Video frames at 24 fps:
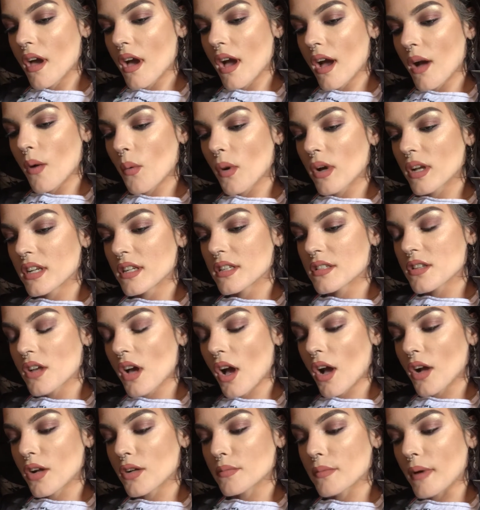I want to
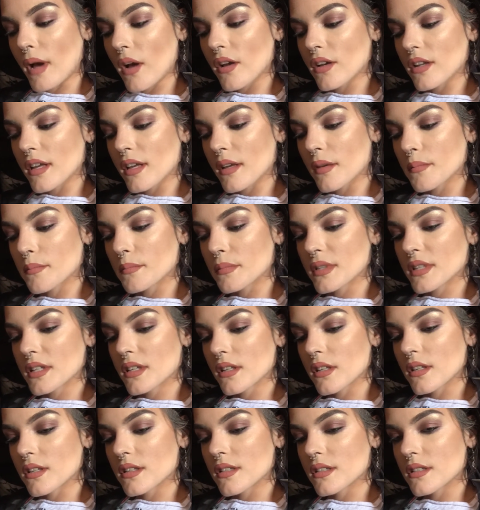talk about it
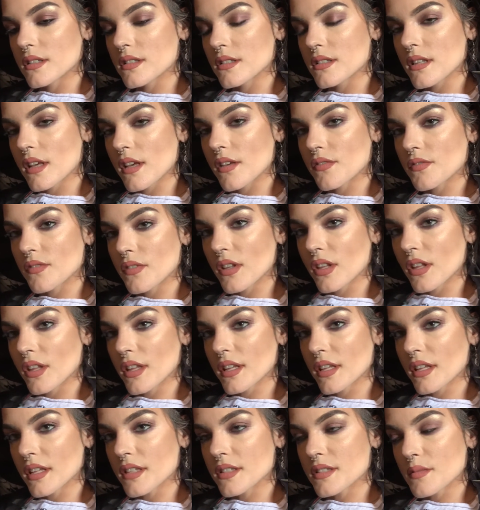because I feel
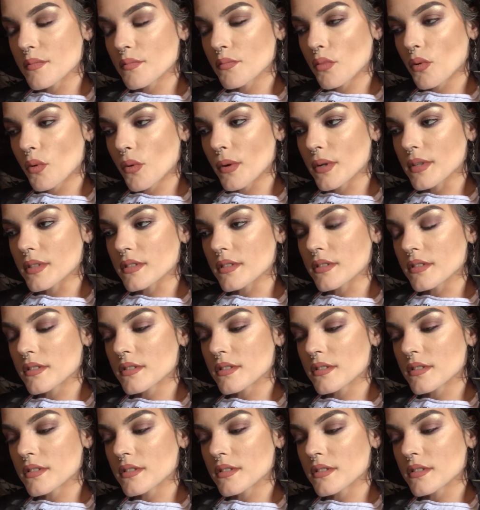like it's important